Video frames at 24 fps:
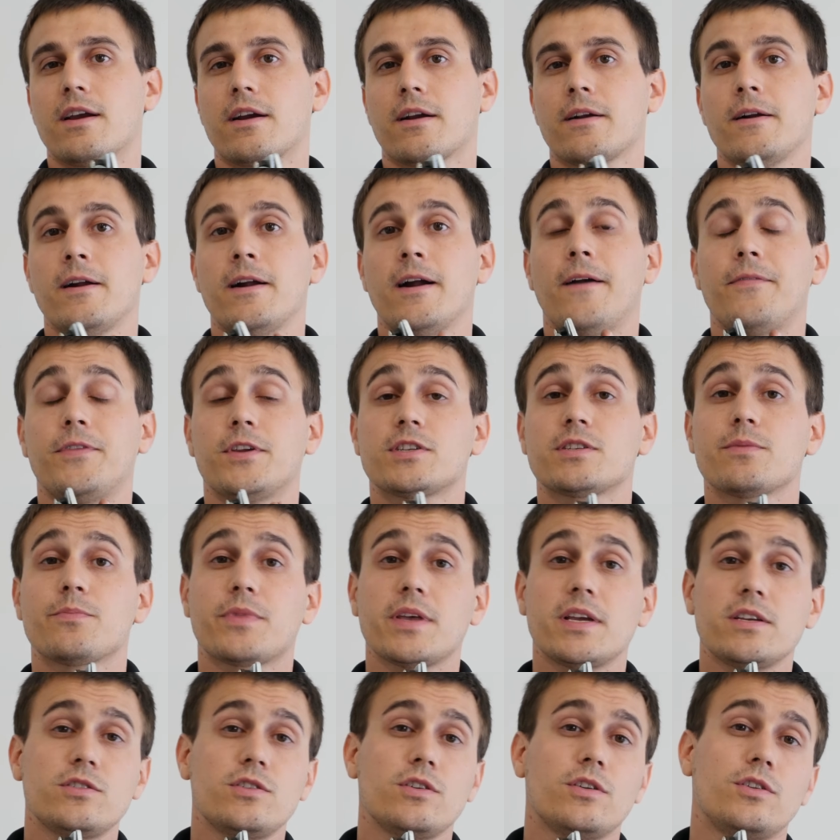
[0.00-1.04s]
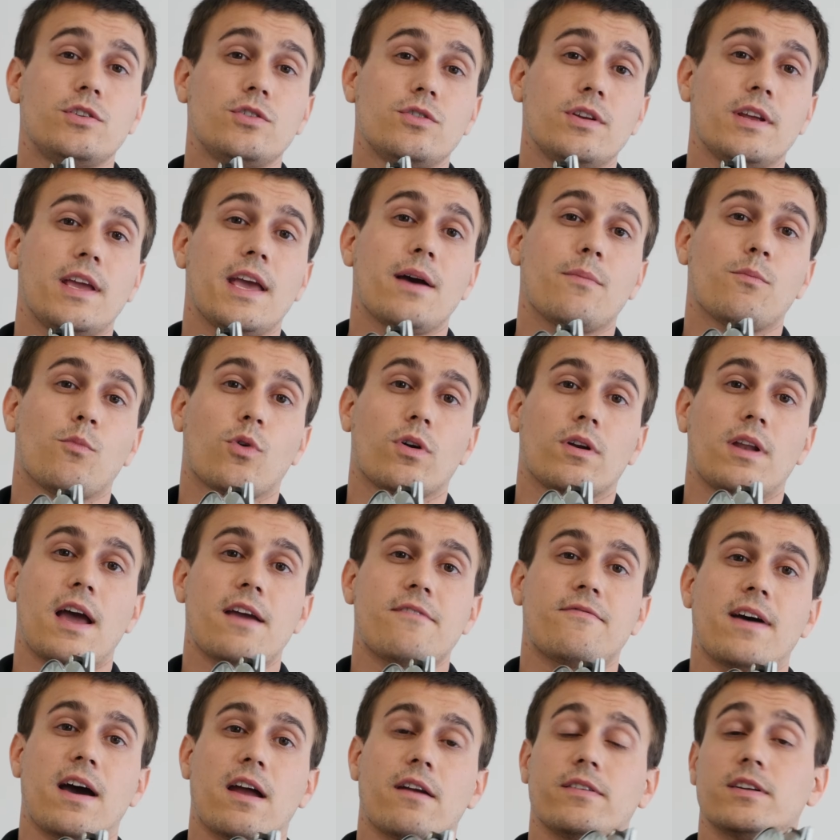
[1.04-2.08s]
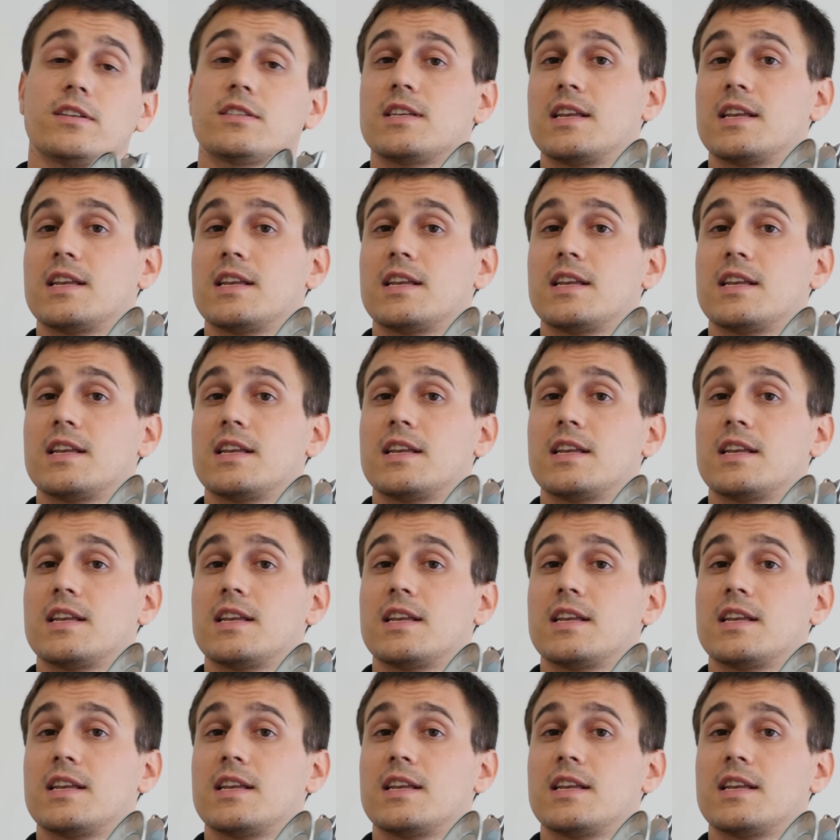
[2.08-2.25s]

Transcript: and there's some things you can do to get more life out of it.